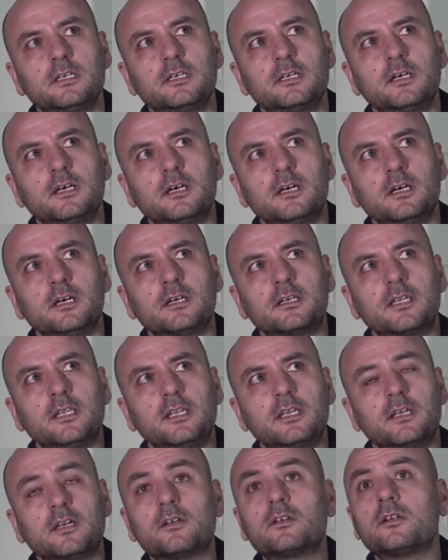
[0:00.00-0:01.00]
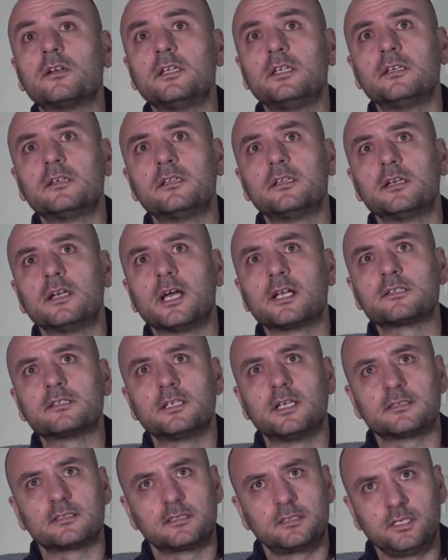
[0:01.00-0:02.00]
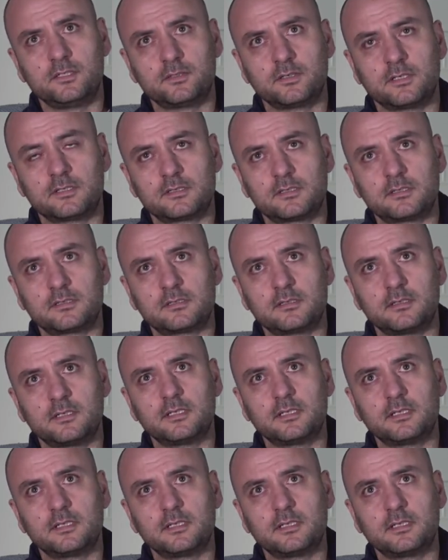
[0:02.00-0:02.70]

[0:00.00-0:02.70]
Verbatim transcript: uh, getting a career there actually as a teacher assistant